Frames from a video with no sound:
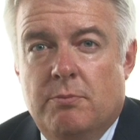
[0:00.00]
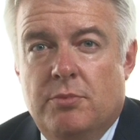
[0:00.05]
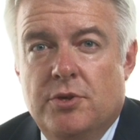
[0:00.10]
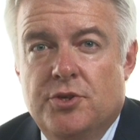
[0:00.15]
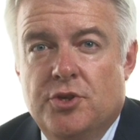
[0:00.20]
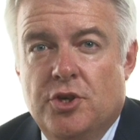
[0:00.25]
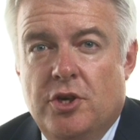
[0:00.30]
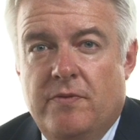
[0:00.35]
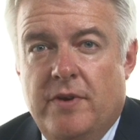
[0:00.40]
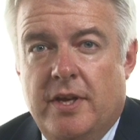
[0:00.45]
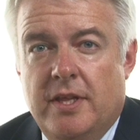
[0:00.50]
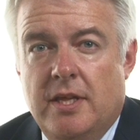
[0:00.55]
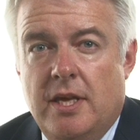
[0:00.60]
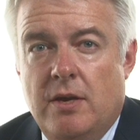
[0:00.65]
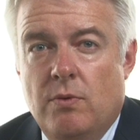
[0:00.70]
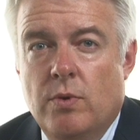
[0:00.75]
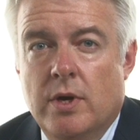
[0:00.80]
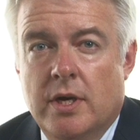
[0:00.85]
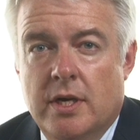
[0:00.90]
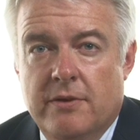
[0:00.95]
preserving
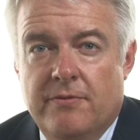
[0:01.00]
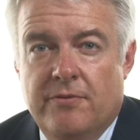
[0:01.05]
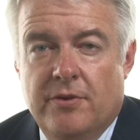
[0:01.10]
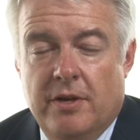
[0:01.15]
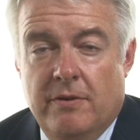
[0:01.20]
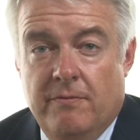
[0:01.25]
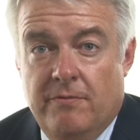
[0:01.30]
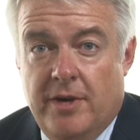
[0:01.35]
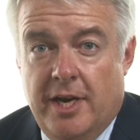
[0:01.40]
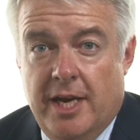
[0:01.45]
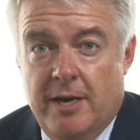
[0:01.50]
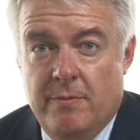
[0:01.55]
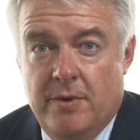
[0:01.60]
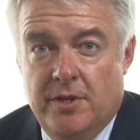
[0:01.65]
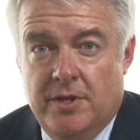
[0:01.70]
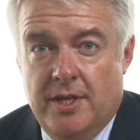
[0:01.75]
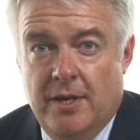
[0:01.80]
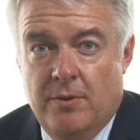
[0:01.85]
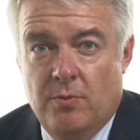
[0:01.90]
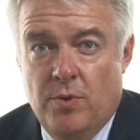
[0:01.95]
the wonderful
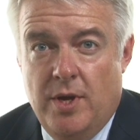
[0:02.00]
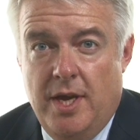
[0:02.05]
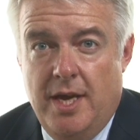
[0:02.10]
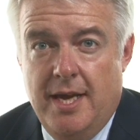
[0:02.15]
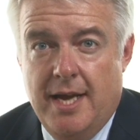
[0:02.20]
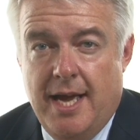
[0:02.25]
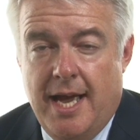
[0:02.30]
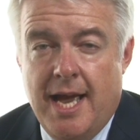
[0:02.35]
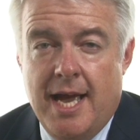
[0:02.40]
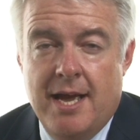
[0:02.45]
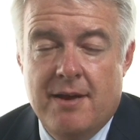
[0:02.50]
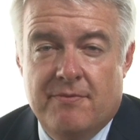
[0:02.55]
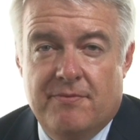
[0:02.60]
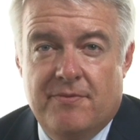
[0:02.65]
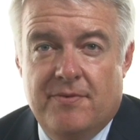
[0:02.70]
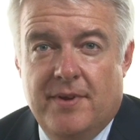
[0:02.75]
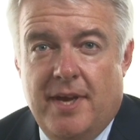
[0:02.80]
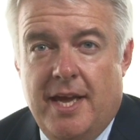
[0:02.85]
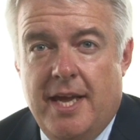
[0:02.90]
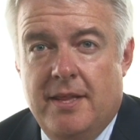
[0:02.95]
environment that we
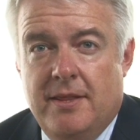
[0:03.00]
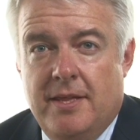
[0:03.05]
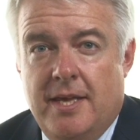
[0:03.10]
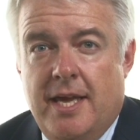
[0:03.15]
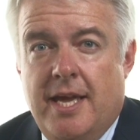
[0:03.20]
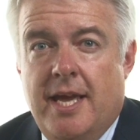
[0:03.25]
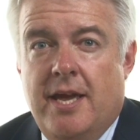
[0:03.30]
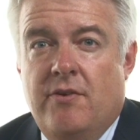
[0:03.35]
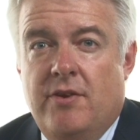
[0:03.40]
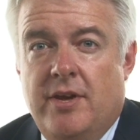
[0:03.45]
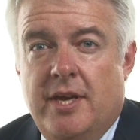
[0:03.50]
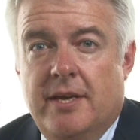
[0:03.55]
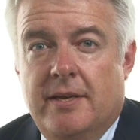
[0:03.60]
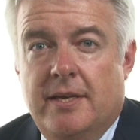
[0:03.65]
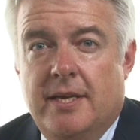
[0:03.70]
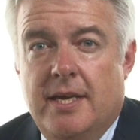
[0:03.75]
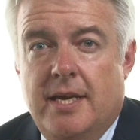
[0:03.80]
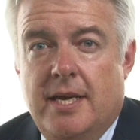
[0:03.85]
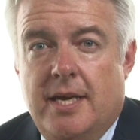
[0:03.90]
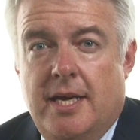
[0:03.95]
have in the area.
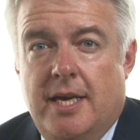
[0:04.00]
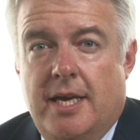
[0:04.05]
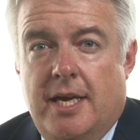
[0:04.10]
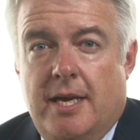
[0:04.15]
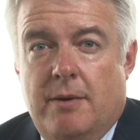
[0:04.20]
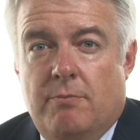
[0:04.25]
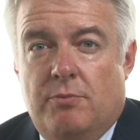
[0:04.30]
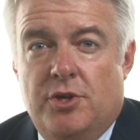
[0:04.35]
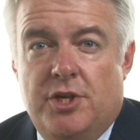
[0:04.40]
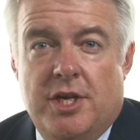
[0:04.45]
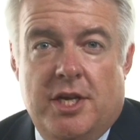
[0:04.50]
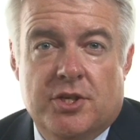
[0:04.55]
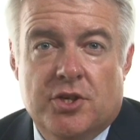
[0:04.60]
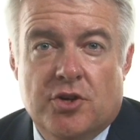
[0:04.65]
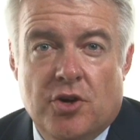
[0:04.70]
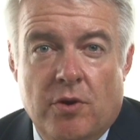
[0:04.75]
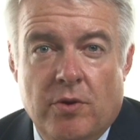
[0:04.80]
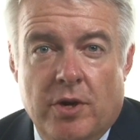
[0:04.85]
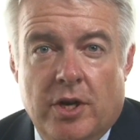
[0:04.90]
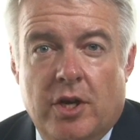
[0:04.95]
Bridgend's
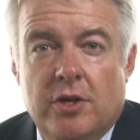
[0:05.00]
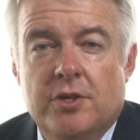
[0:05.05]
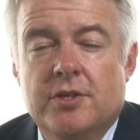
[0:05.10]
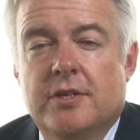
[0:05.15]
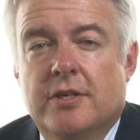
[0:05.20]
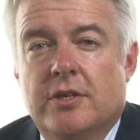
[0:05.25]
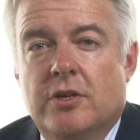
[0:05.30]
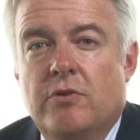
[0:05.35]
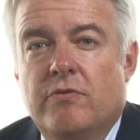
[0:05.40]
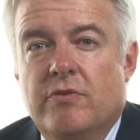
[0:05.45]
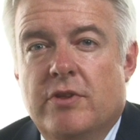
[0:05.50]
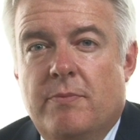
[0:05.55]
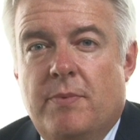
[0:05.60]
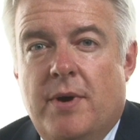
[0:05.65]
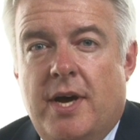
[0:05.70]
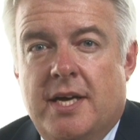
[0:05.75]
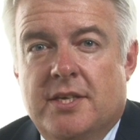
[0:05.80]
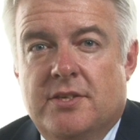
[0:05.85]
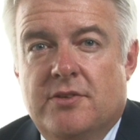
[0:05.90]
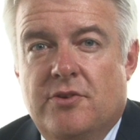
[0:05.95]
grown a lot over the
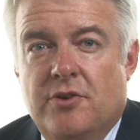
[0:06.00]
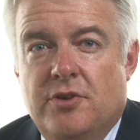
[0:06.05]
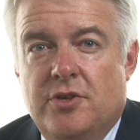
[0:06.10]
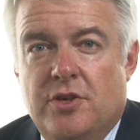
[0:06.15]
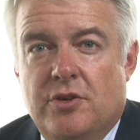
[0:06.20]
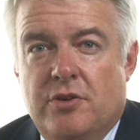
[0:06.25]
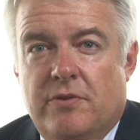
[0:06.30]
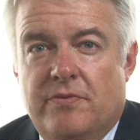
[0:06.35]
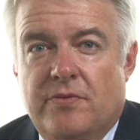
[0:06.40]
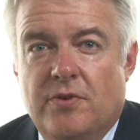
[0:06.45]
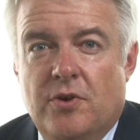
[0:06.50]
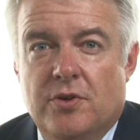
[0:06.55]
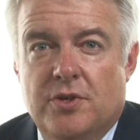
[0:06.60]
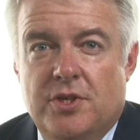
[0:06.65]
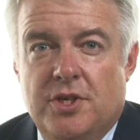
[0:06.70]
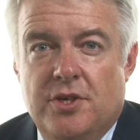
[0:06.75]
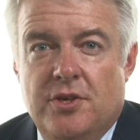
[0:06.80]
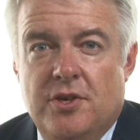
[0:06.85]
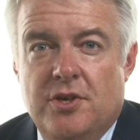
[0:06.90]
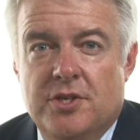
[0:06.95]
past 30 or
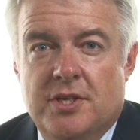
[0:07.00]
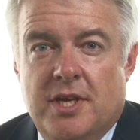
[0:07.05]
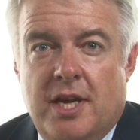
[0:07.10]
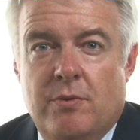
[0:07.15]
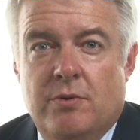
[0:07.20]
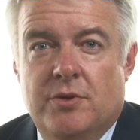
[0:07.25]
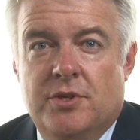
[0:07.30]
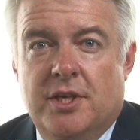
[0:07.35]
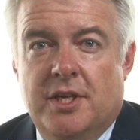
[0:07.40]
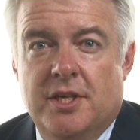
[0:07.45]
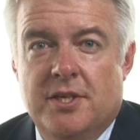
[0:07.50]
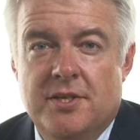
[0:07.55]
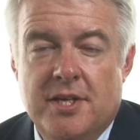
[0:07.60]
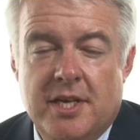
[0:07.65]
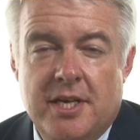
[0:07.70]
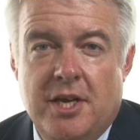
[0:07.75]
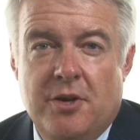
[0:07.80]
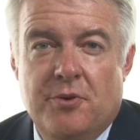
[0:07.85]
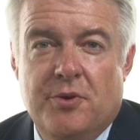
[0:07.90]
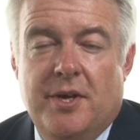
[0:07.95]
40 years and I want to
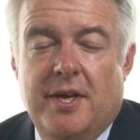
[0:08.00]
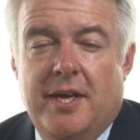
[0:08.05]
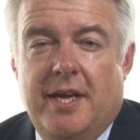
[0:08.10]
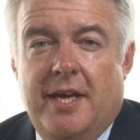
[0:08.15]
continue